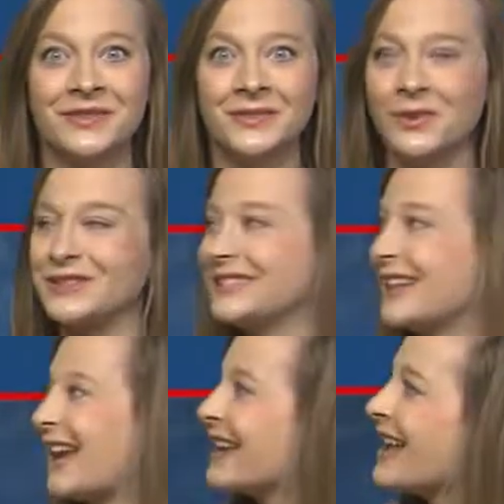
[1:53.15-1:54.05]
for
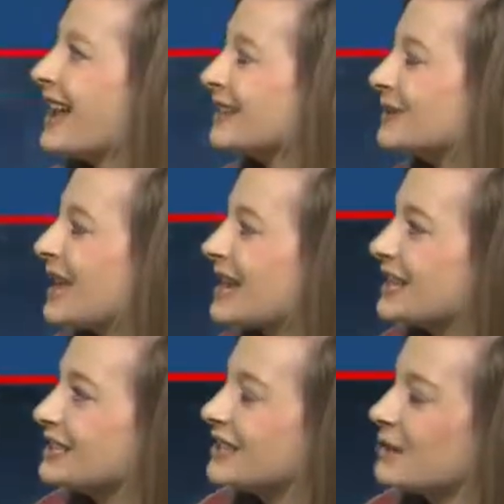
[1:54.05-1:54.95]
today. As we head
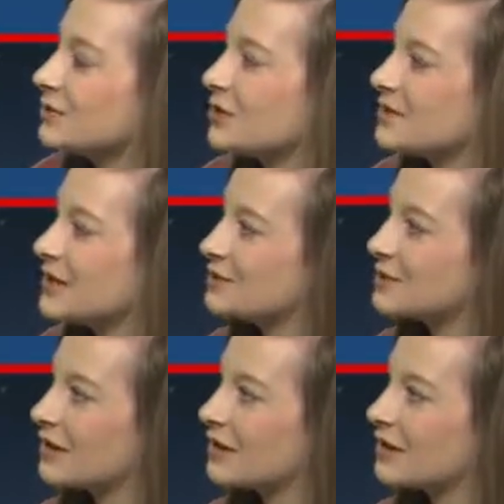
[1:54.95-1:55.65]
into tonight, we'll drop down to